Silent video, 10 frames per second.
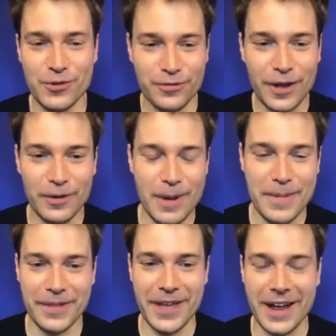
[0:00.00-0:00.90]
follow up
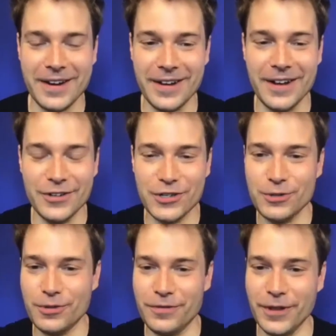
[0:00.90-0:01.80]
on that, uh,
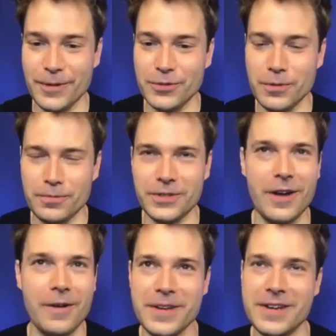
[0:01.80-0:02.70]
just with Phillip, so
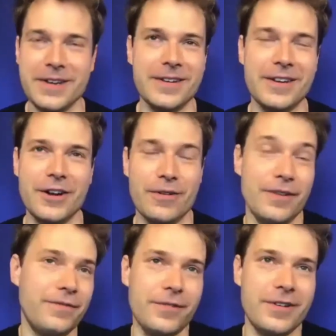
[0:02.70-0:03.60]
tell me, you know,
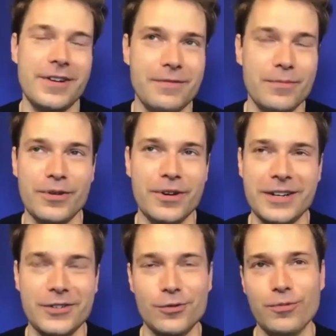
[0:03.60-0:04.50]
if you can even put it
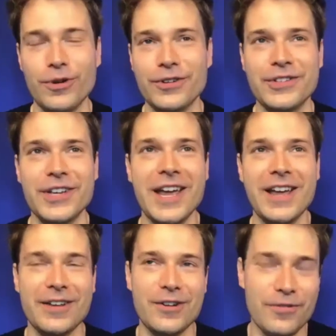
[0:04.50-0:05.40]
into words,
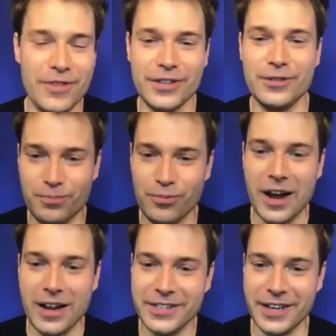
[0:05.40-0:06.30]
you know, this
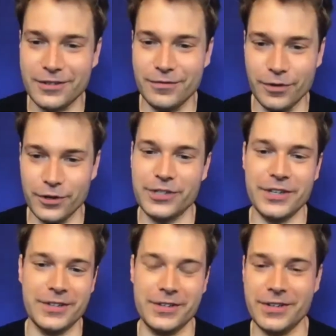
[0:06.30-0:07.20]
process
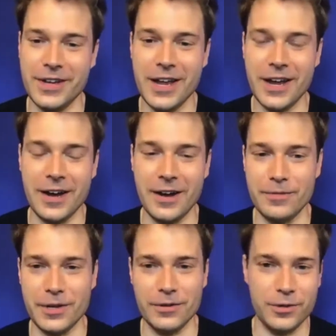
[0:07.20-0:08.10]
versus, uh,
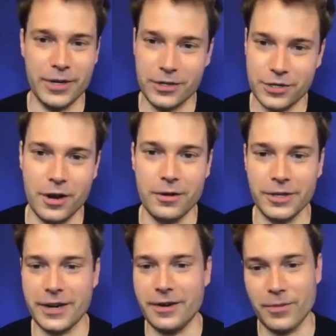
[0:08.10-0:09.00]
you know, doing a show
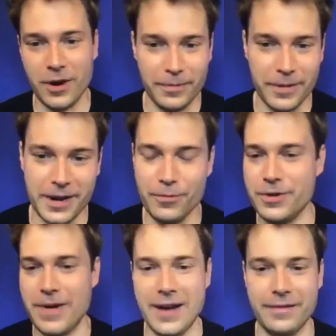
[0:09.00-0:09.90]
like on Broadway where
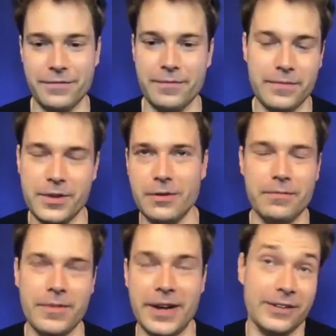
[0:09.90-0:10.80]
you have, you know,
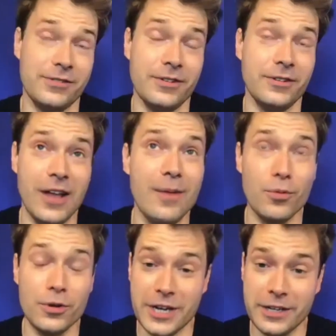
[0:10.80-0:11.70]
I guess a lot
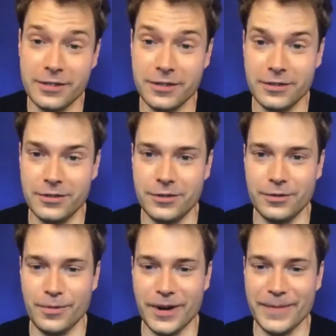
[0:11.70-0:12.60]
more chances
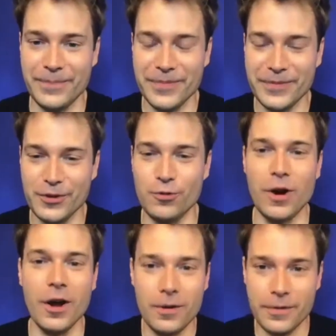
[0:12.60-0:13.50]
to uh,
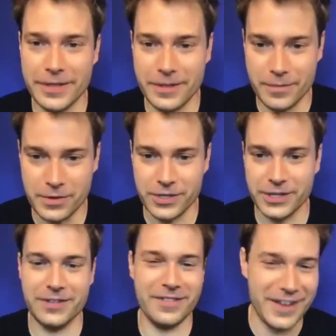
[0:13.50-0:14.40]
grow in the
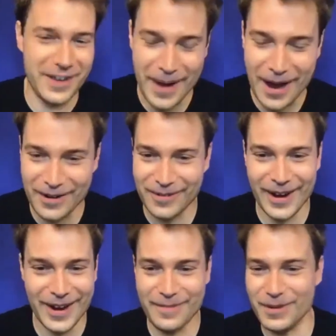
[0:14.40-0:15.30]
music, to think about it,
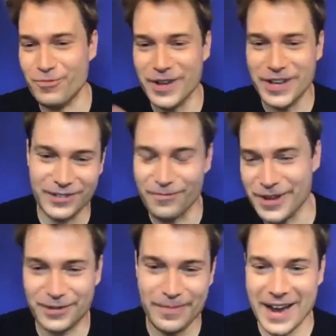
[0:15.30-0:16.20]
right? I mean, weeks and
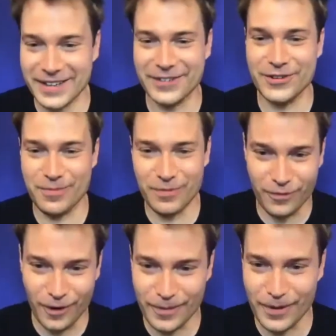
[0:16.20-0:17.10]
weeks pass and you
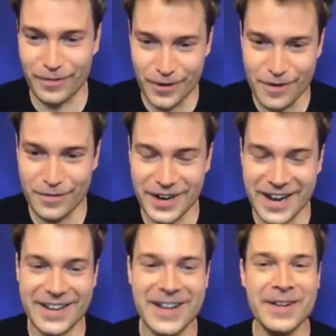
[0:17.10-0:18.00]
perform it over and over
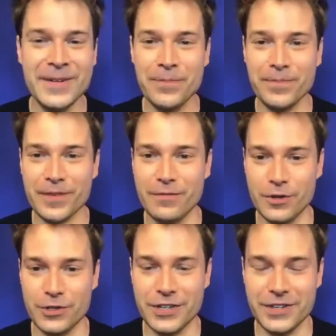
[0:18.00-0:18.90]
again,
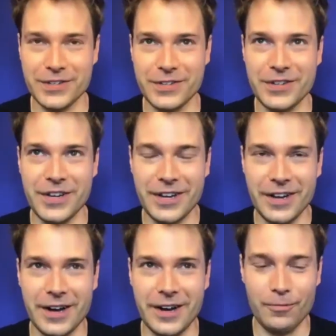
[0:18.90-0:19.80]
versus
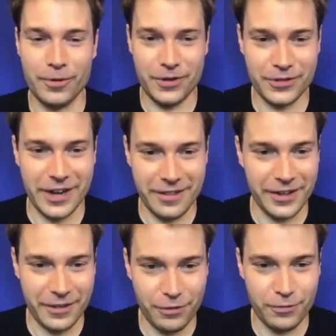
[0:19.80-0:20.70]
uh, what did you say,
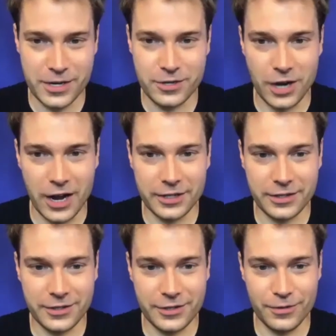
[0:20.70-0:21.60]
like three
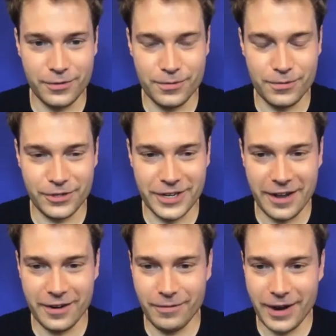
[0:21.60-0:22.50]
shots to to
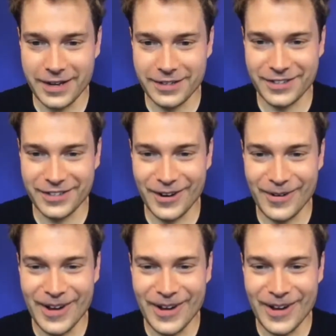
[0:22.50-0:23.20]
get it right? So